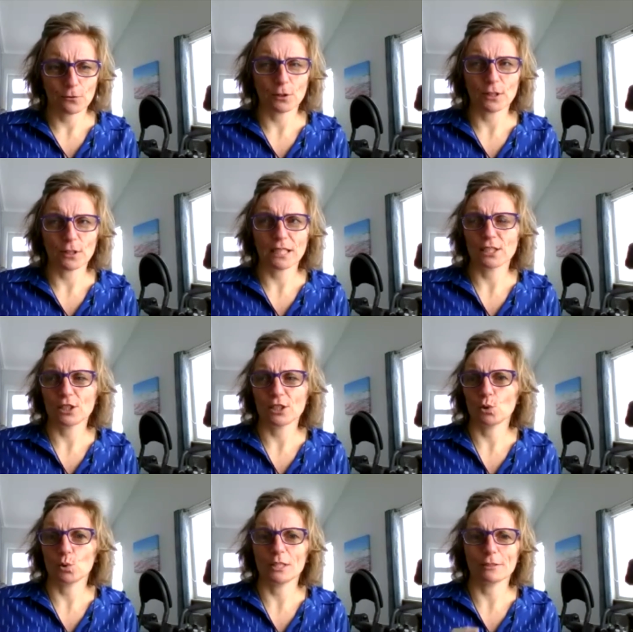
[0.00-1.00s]

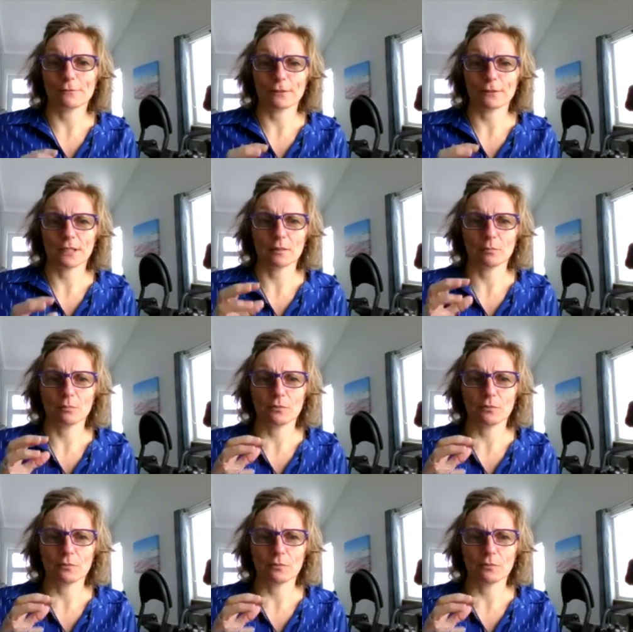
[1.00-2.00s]
42 different
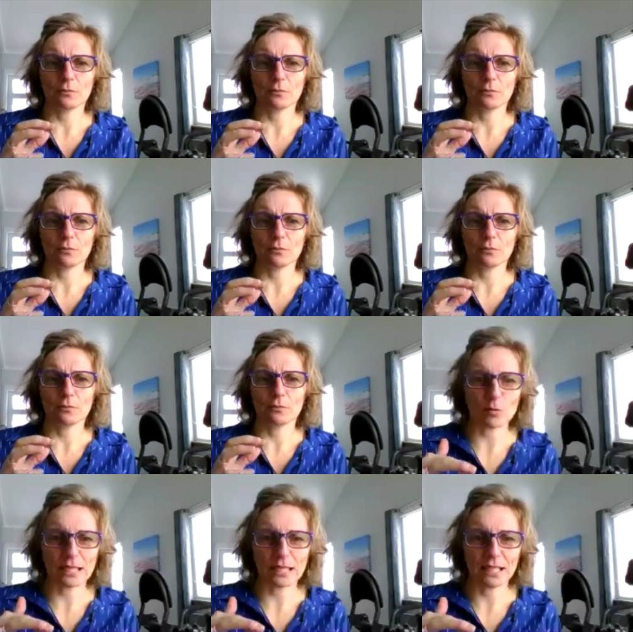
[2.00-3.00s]
versions of our house
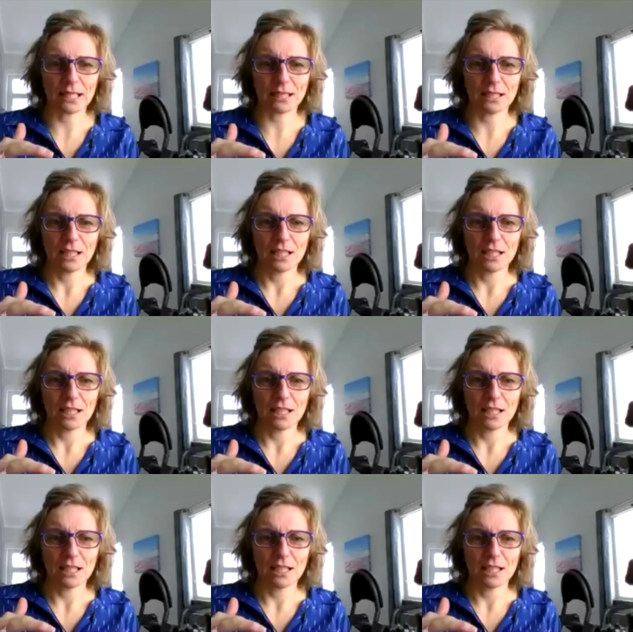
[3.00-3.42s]
plan